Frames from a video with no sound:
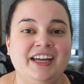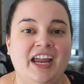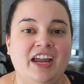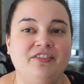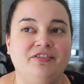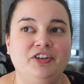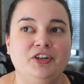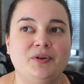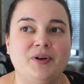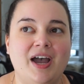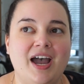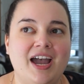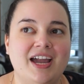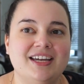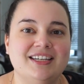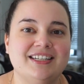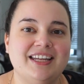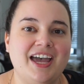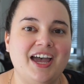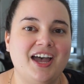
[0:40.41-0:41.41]
If you
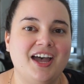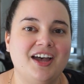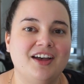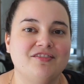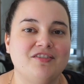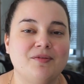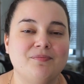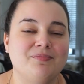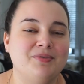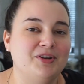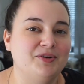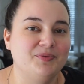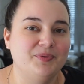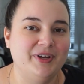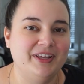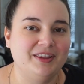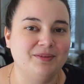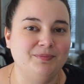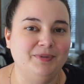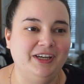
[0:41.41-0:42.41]
guys have been
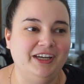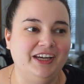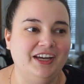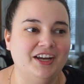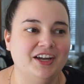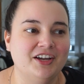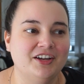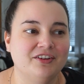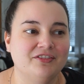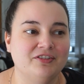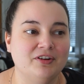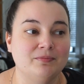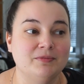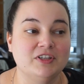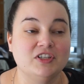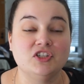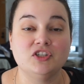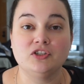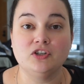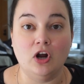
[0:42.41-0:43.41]
with me from
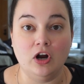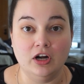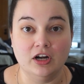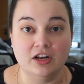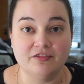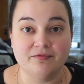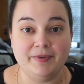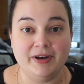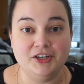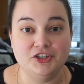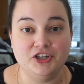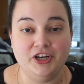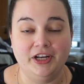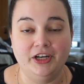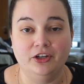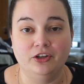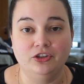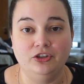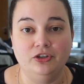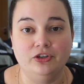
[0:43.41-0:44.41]
the start of my
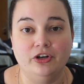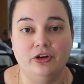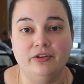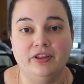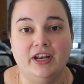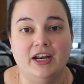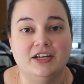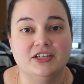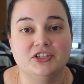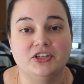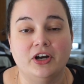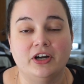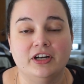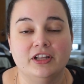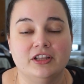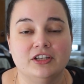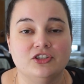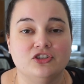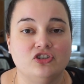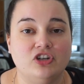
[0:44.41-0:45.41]
channel, you know that I
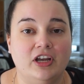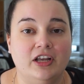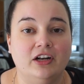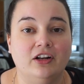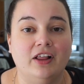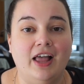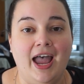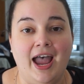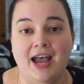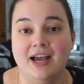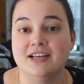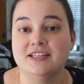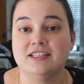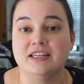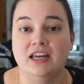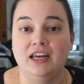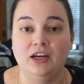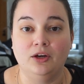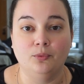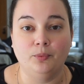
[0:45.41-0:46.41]
started this channel as
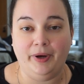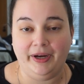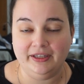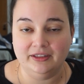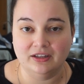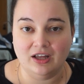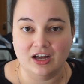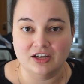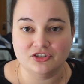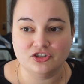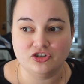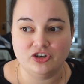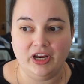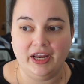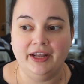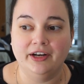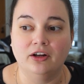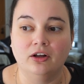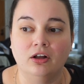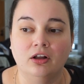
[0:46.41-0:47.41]
a weight loss
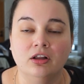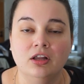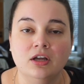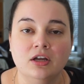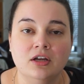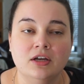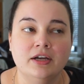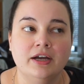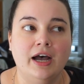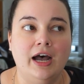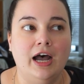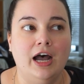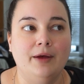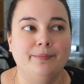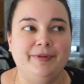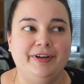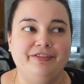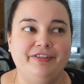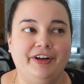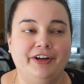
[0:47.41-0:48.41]
channel.
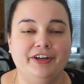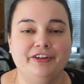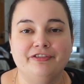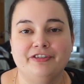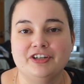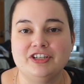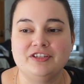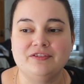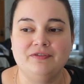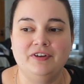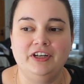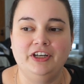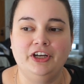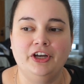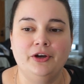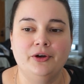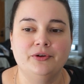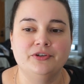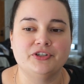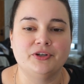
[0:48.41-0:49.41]
Um, my very first
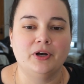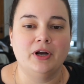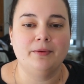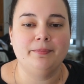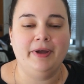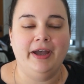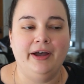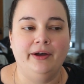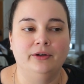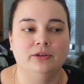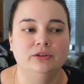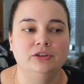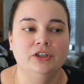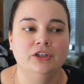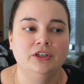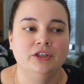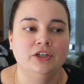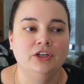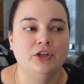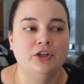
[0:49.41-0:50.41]
videos are about
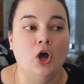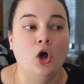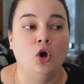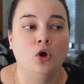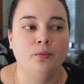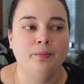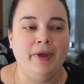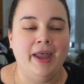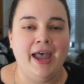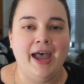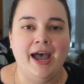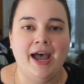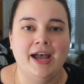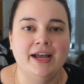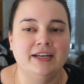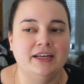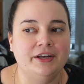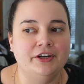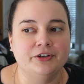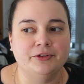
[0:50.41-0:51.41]
O M
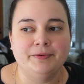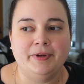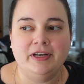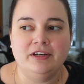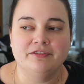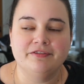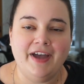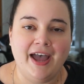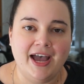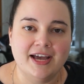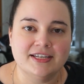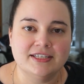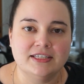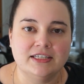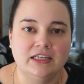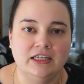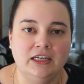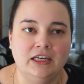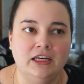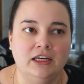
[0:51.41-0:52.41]
A D, intermittent
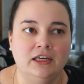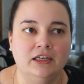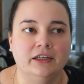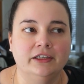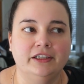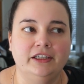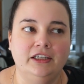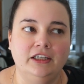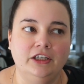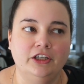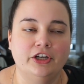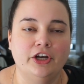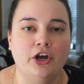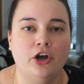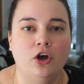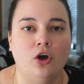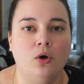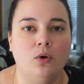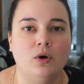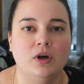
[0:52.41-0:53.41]
fasting,
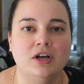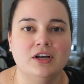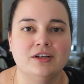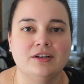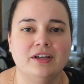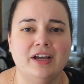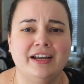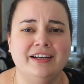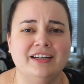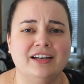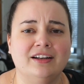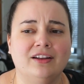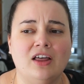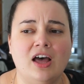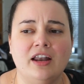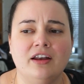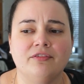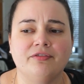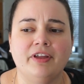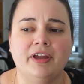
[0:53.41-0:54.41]
keto. I did a
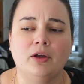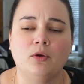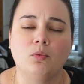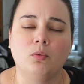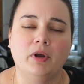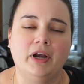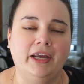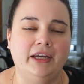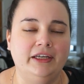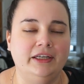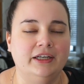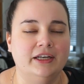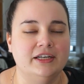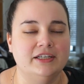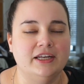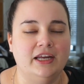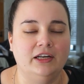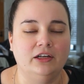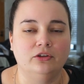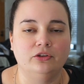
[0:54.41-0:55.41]
lot of like what I eat in a
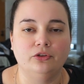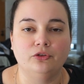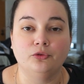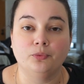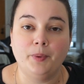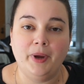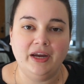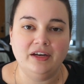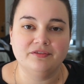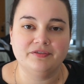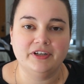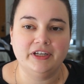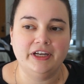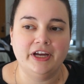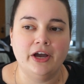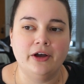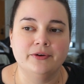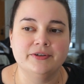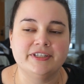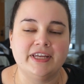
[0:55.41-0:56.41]
day to lose weight
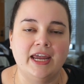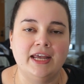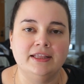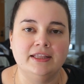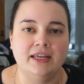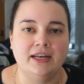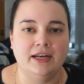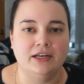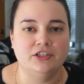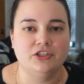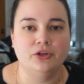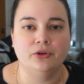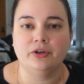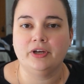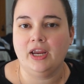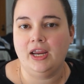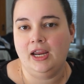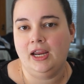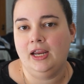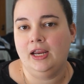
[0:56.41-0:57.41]
videos, and then I
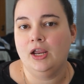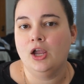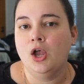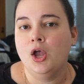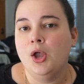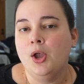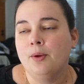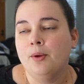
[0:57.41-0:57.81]
took a